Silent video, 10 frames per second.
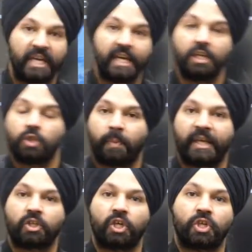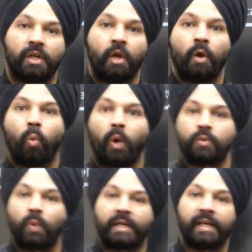Mir space station
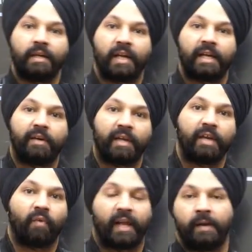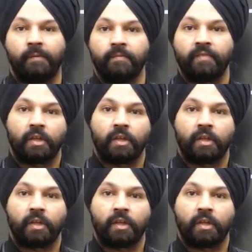was working really very well,